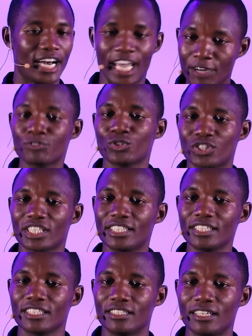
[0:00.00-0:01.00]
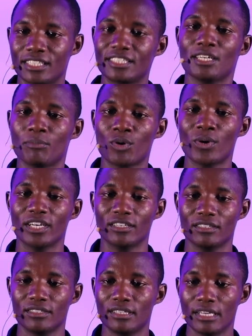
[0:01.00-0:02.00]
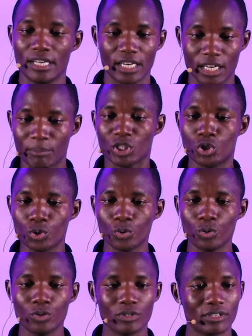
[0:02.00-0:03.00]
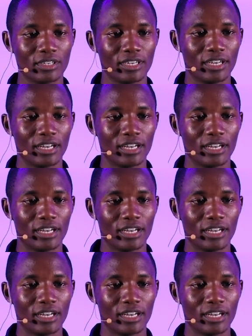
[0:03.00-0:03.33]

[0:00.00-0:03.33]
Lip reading: I have to succeed. That's number 1. Number 2,